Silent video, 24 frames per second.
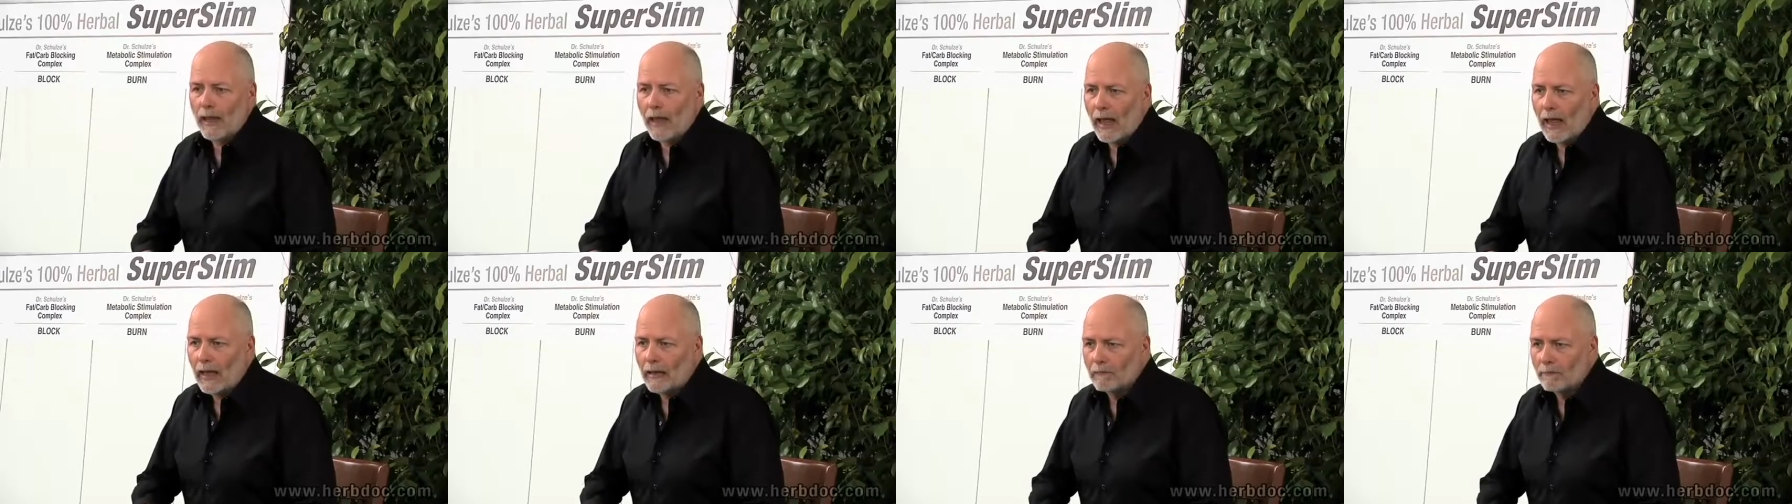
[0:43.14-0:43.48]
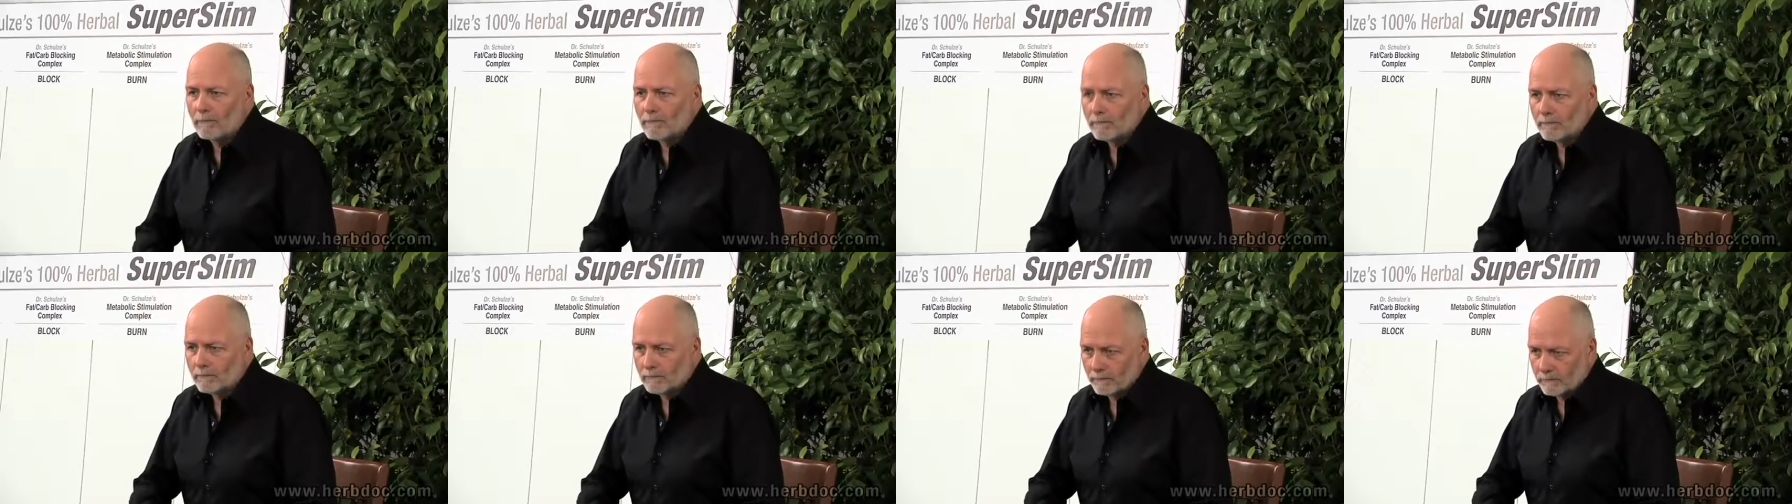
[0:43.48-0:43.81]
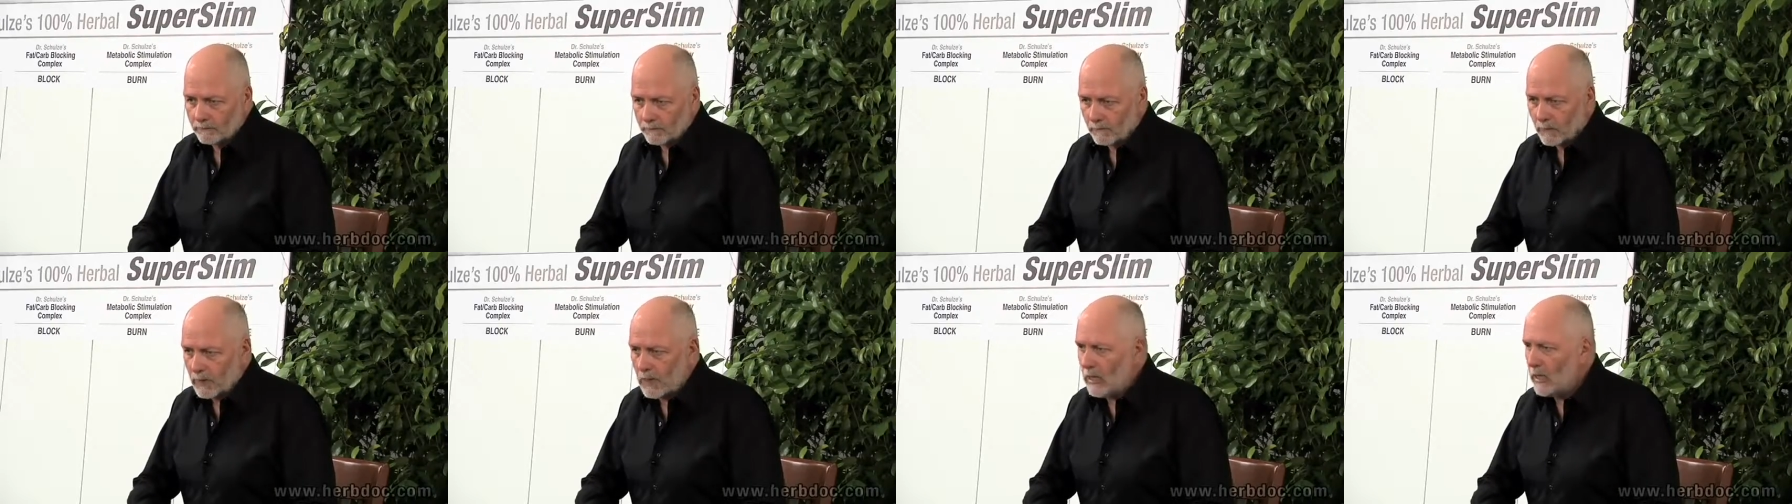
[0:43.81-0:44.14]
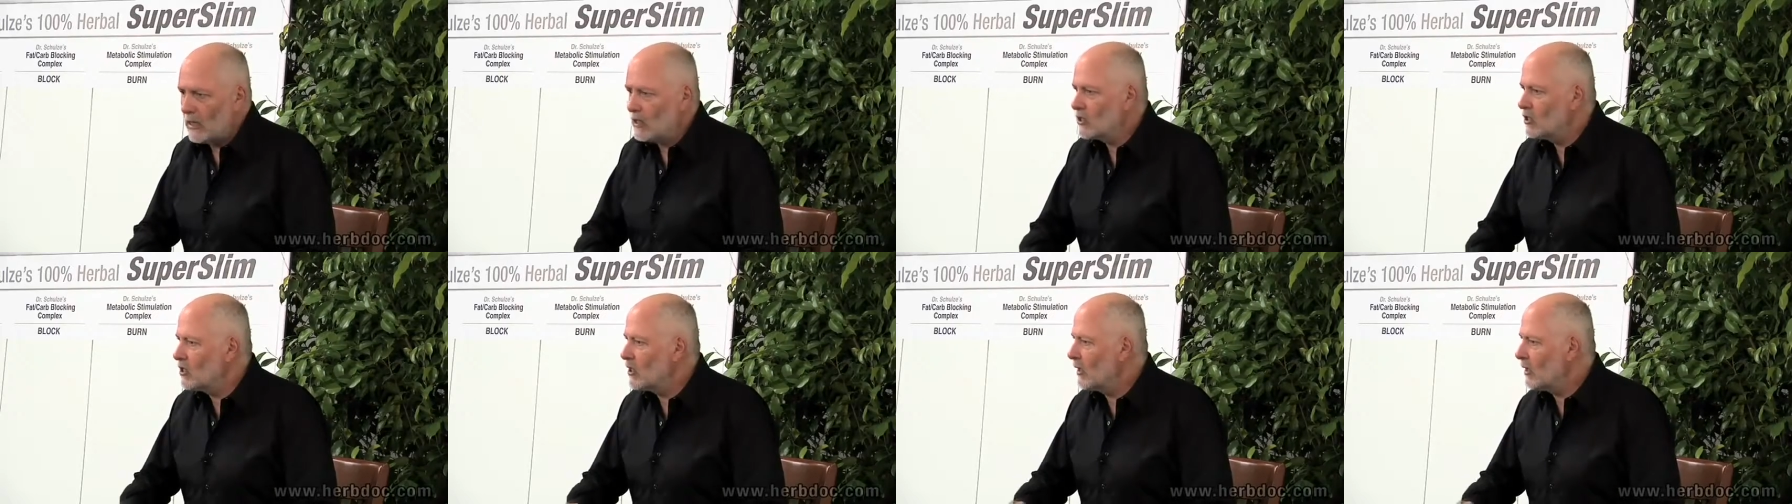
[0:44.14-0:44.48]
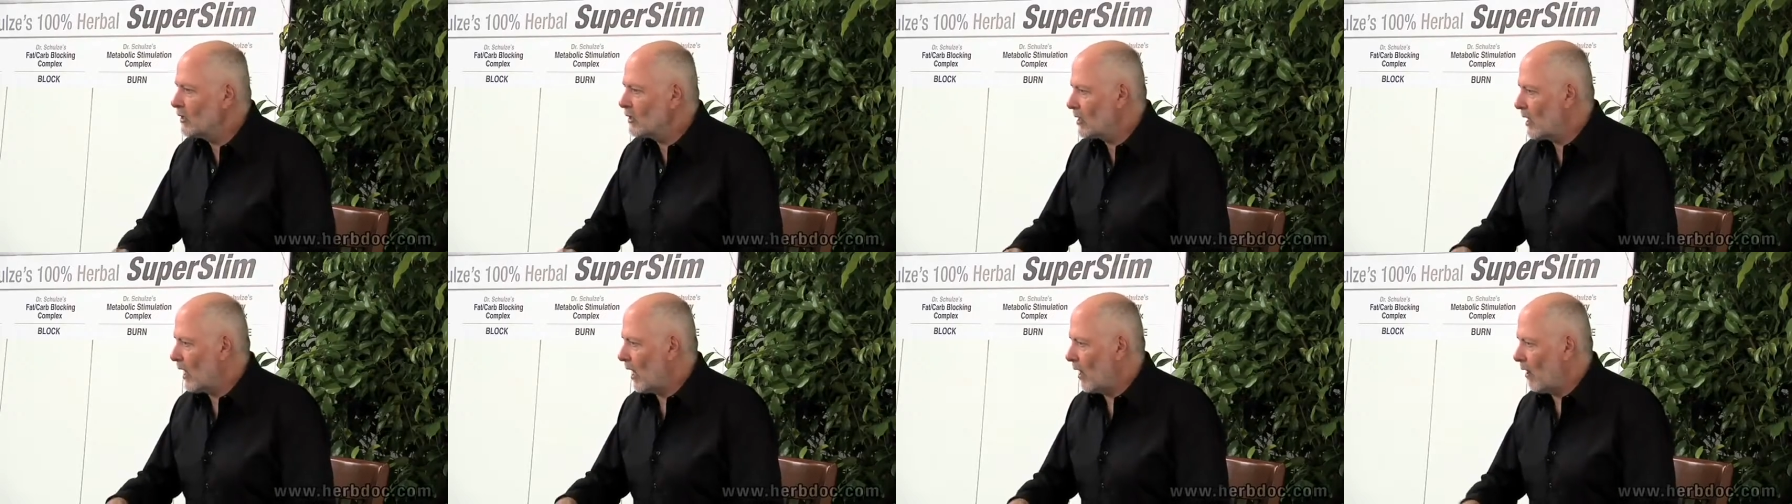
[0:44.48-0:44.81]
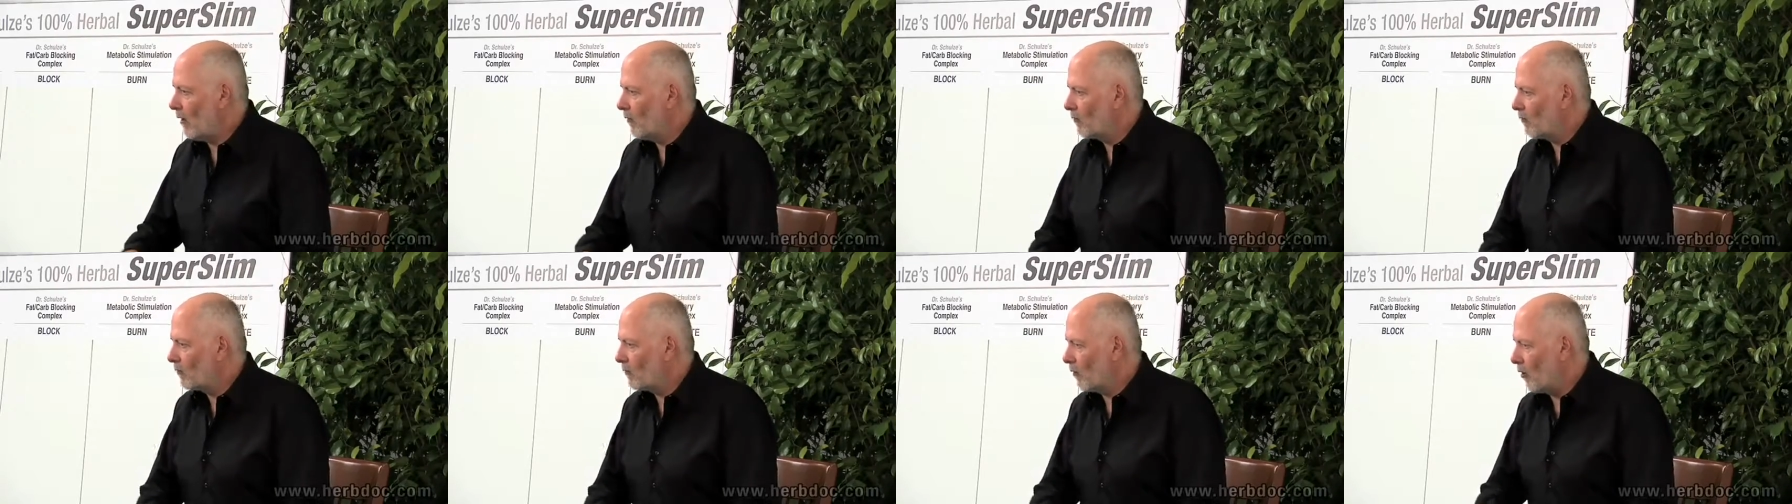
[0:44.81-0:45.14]
that in
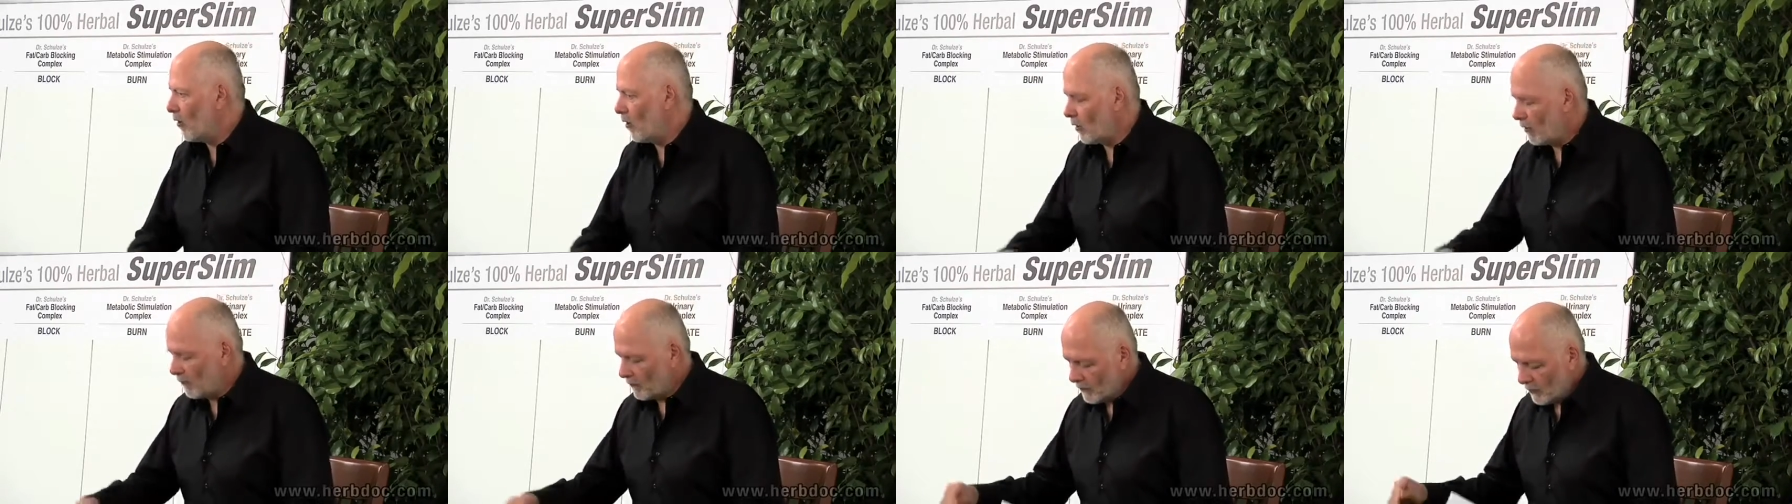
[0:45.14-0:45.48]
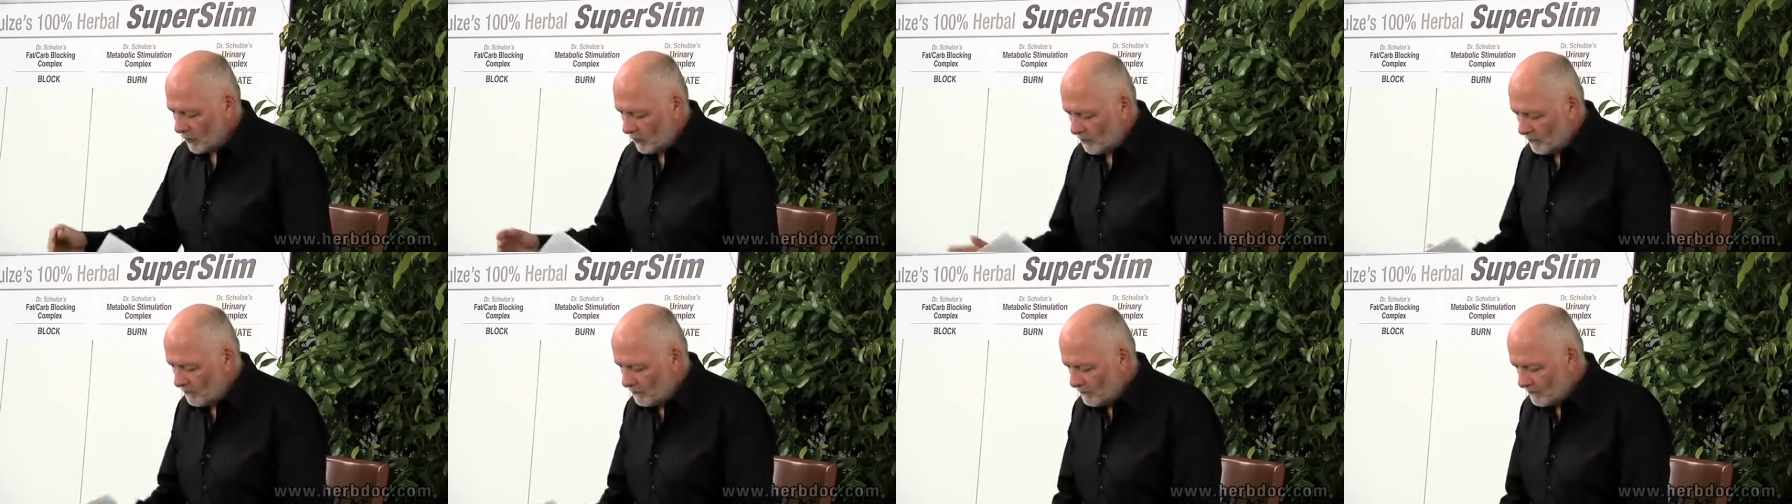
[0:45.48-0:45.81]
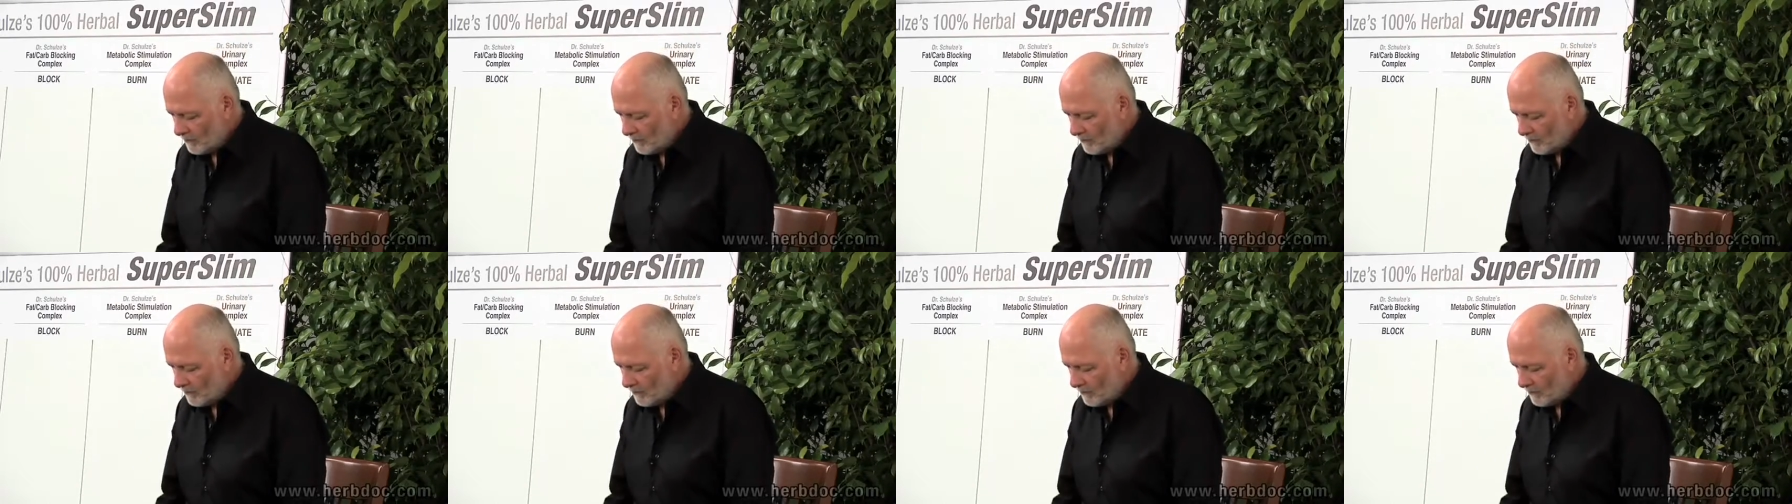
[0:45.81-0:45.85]
detail for all of you.